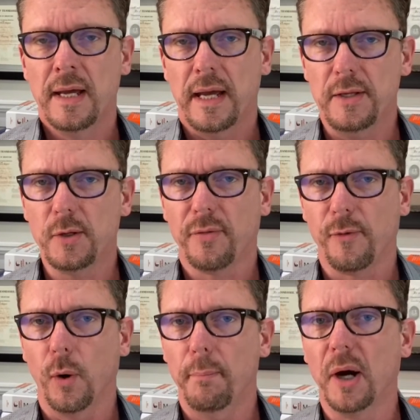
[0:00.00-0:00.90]
and you can
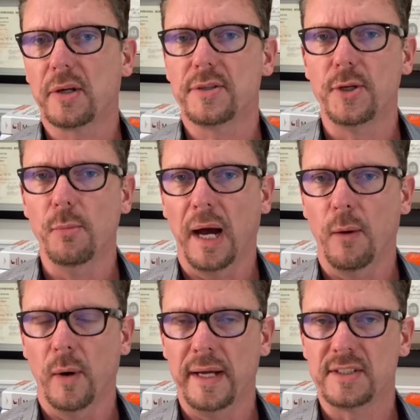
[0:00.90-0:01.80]
throw a buck or two my
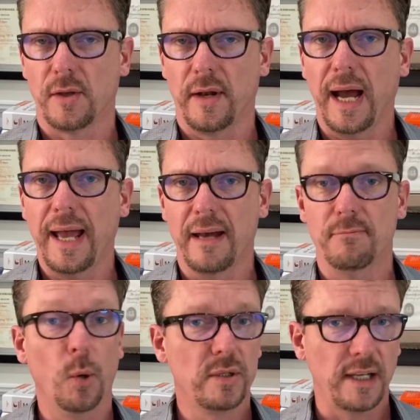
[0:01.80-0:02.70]
way so that I have
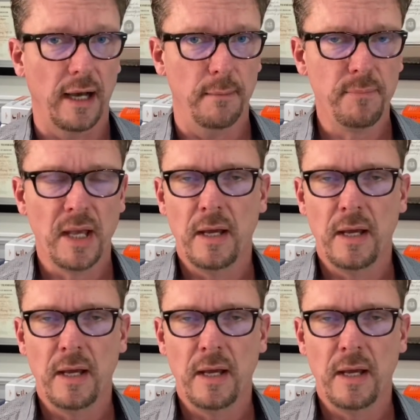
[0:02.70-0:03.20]
more time